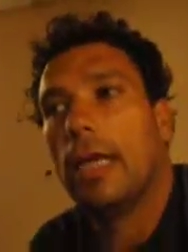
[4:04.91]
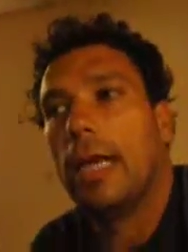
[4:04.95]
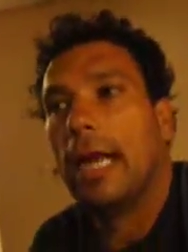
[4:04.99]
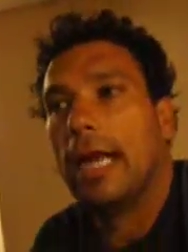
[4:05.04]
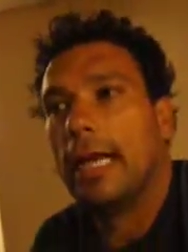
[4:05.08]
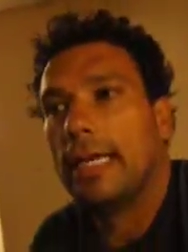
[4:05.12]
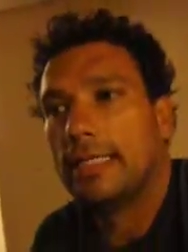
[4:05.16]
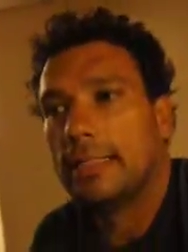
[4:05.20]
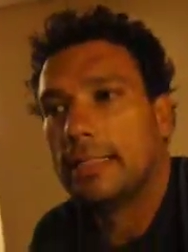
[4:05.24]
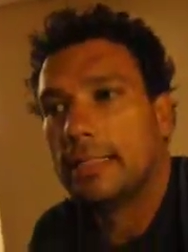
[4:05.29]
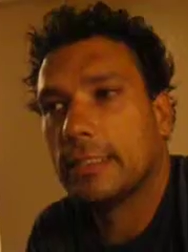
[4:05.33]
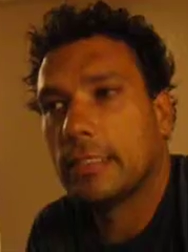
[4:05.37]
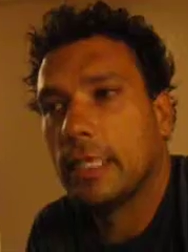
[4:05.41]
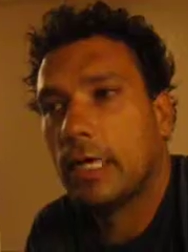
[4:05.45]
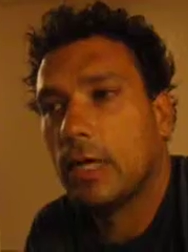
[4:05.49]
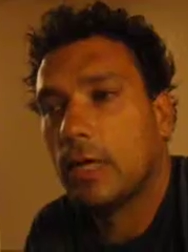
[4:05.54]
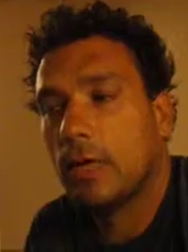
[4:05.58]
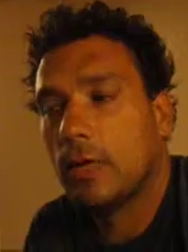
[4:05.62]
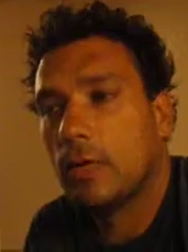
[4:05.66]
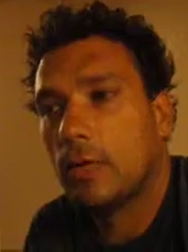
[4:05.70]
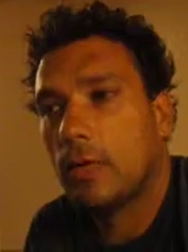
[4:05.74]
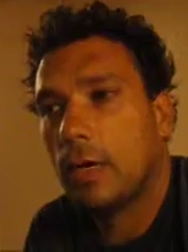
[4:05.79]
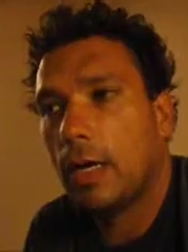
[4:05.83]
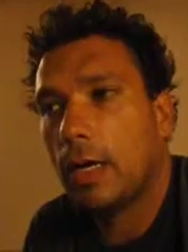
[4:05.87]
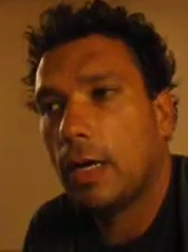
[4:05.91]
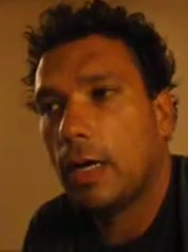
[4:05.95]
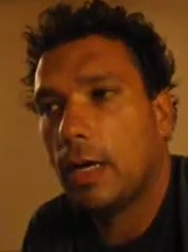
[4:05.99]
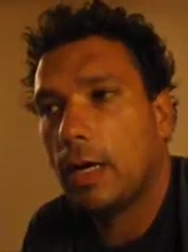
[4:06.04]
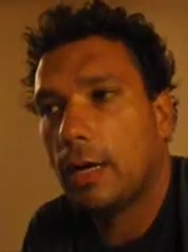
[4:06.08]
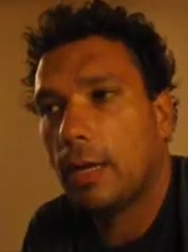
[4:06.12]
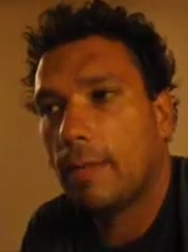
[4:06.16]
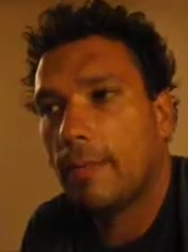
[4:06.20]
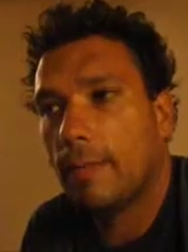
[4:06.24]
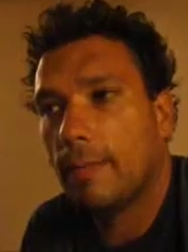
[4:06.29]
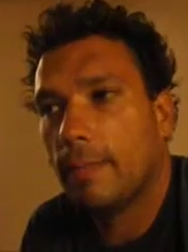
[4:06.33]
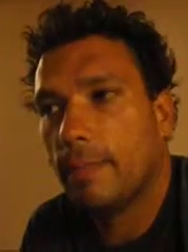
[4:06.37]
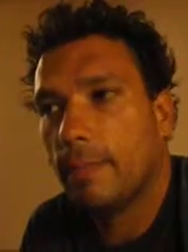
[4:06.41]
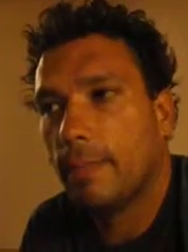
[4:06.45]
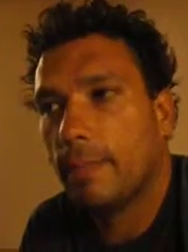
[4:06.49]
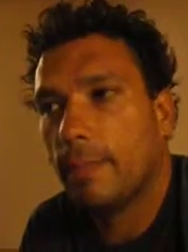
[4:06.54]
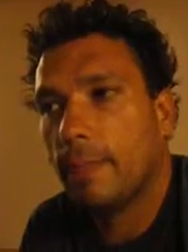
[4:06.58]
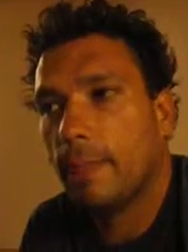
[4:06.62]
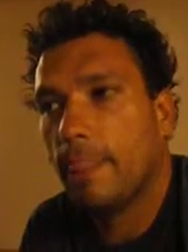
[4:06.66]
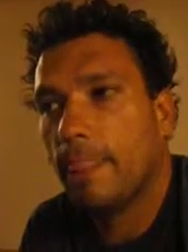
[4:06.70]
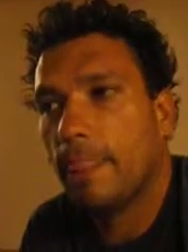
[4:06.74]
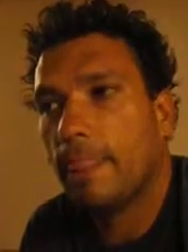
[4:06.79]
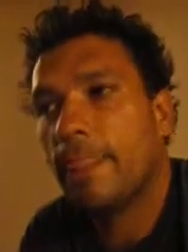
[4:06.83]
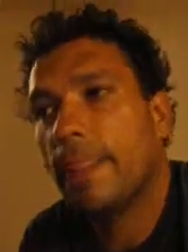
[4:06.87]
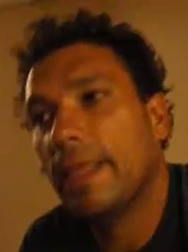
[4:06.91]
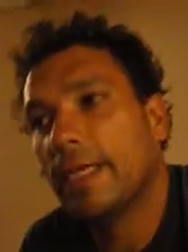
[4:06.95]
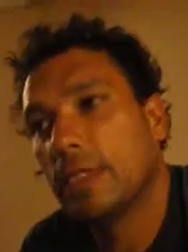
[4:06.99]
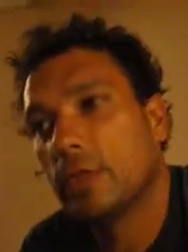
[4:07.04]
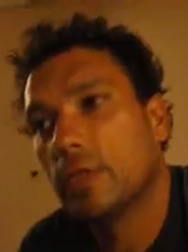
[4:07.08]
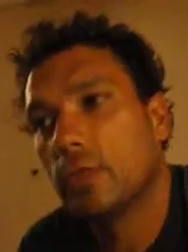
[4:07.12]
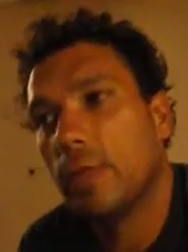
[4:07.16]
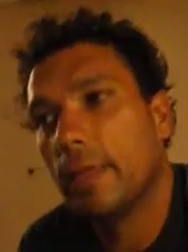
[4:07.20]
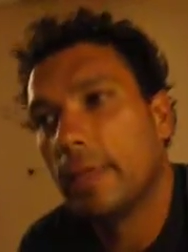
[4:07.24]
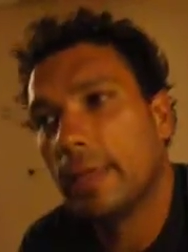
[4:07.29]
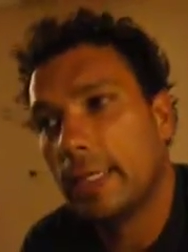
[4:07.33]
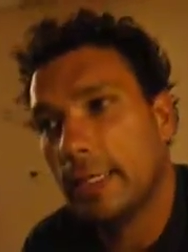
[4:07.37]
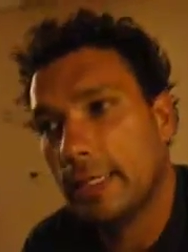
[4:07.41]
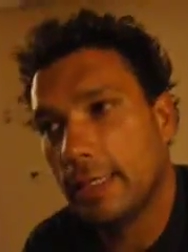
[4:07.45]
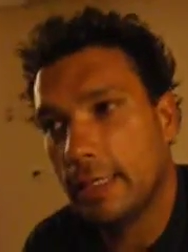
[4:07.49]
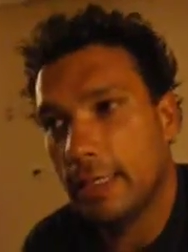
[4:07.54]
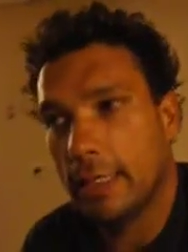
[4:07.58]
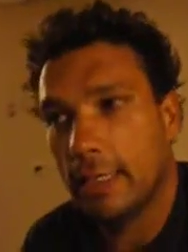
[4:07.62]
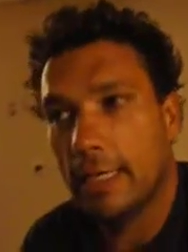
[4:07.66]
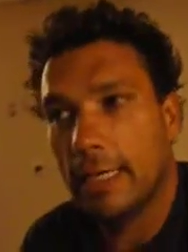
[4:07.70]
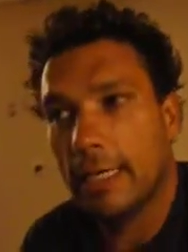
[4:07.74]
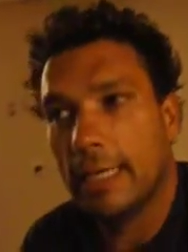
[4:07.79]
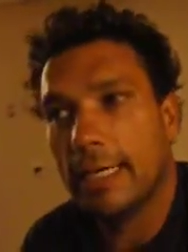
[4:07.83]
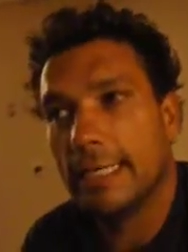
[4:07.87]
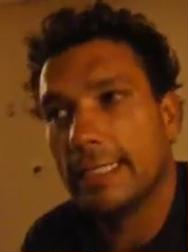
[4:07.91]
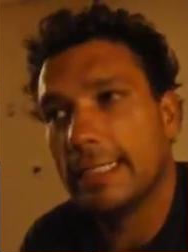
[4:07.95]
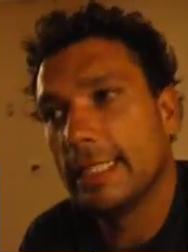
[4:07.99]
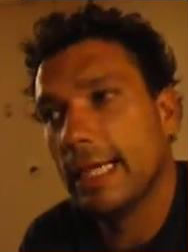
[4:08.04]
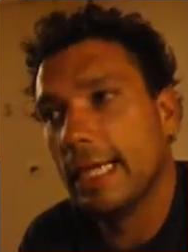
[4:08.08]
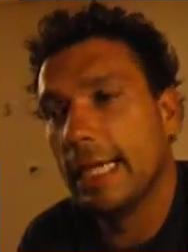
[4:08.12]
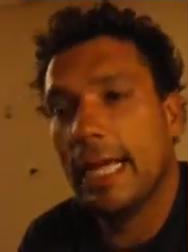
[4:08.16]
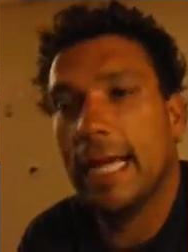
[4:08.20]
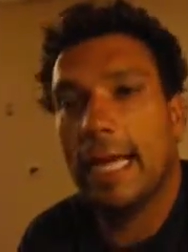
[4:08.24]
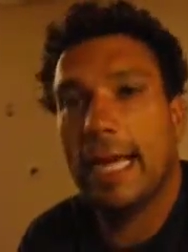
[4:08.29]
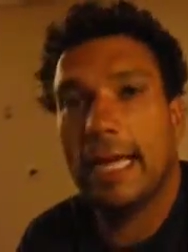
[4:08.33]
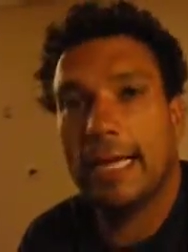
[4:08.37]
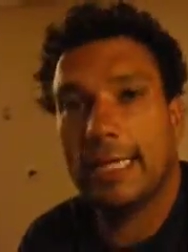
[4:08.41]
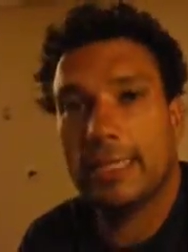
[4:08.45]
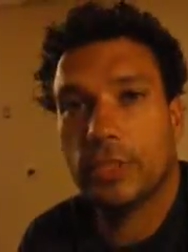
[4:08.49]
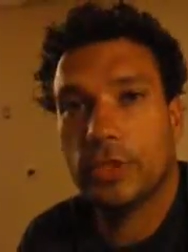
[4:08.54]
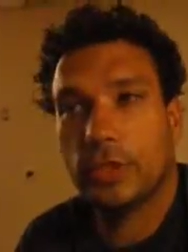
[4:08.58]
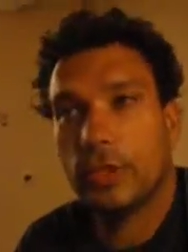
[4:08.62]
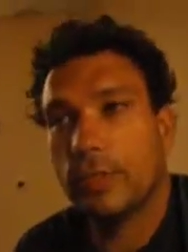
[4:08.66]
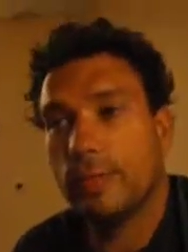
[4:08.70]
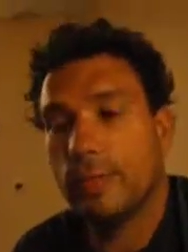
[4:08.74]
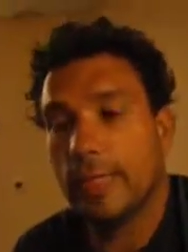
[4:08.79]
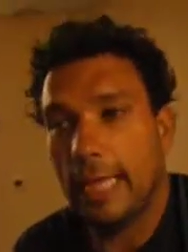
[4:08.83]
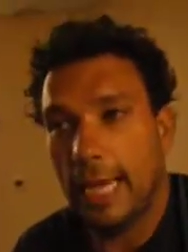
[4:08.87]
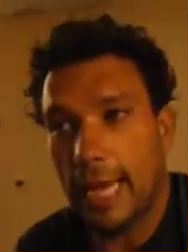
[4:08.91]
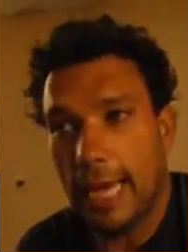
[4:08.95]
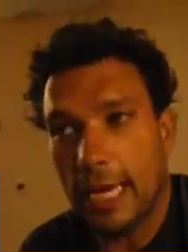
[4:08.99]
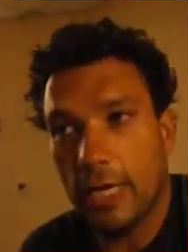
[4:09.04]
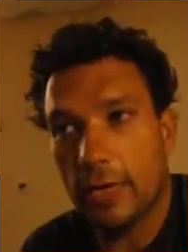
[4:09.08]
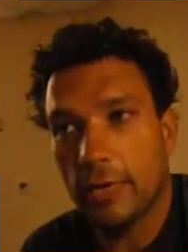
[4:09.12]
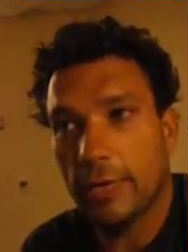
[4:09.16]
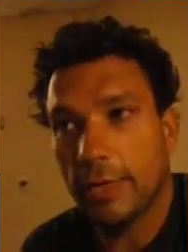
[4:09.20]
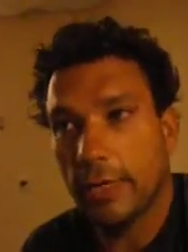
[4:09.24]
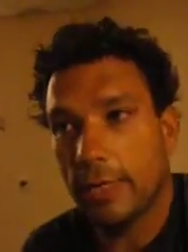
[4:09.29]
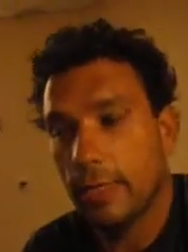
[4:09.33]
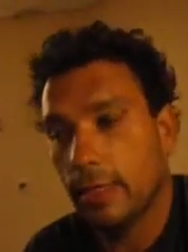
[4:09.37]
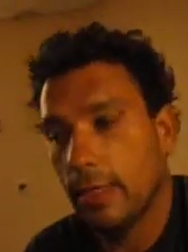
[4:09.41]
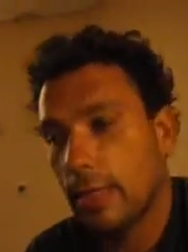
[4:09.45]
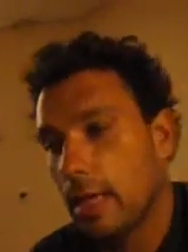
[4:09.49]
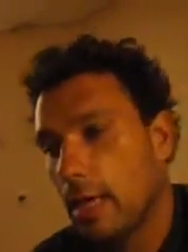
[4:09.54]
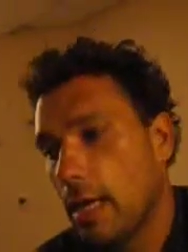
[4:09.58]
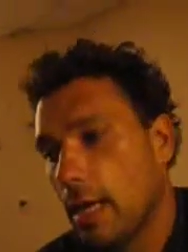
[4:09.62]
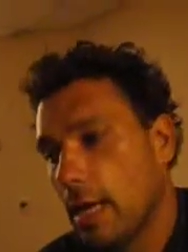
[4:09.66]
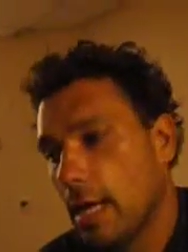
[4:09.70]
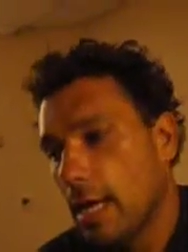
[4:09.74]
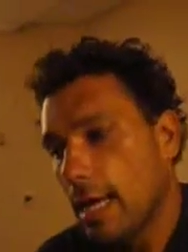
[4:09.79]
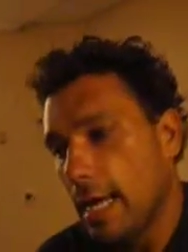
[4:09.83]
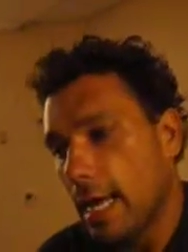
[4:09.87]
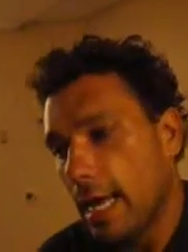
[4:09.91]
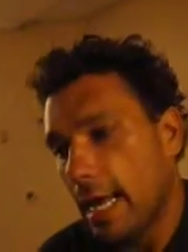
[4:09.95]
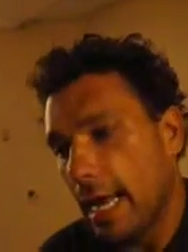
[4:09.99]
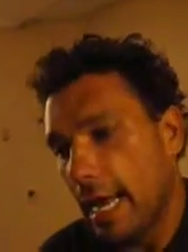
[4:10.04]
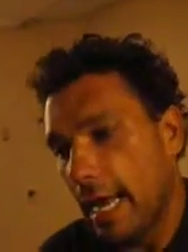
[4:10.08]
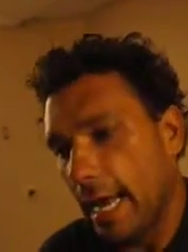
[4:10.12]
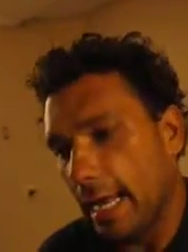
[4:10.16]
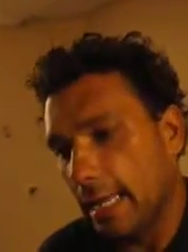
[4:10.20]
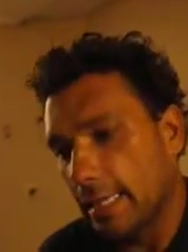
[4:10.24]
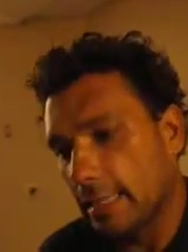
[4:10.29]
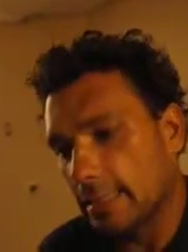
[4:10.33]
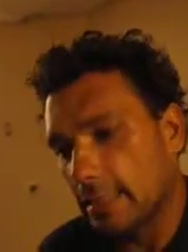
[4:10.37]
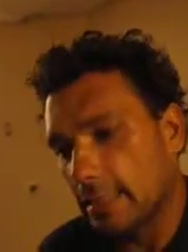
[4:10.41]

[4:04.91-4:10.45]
And so this woman is extremely angry. And